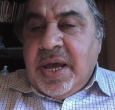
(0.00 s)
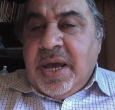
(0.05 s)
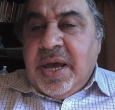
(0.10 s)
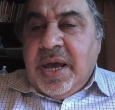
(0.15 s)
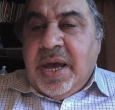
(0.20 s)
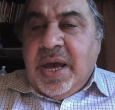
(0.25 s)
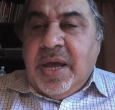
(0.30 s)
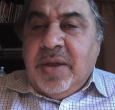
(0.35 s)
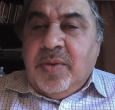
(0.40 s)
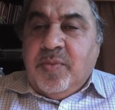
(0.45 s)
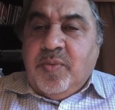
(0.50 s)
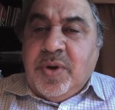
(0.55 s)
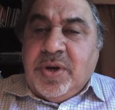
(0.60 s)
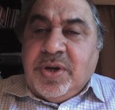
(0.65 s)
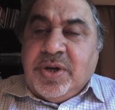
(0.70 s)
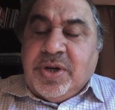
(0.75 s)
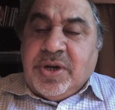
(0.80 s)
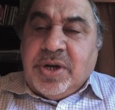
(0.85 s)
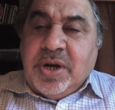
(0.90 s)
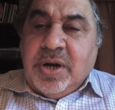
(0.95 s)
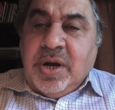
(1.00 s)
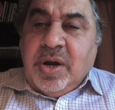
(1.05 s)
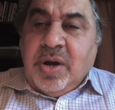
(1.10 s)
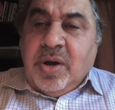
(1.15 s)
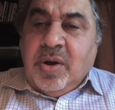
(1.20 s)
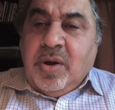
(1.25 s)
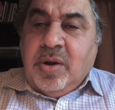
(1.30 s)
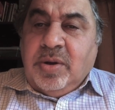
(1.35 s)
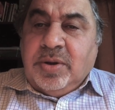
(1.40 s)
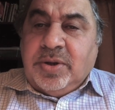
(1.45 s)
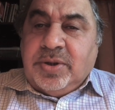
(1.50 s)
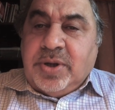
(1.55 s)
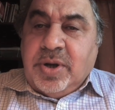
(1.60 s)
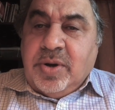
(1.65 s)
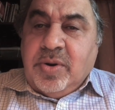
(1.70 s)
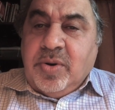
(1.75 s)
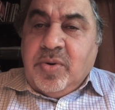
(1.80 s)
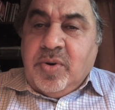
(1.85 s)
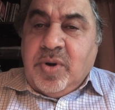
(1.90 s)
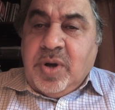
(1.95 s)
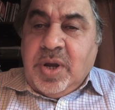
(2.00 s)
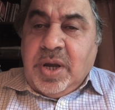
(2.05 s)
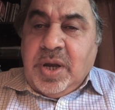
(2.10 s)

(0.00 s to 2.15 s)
and which also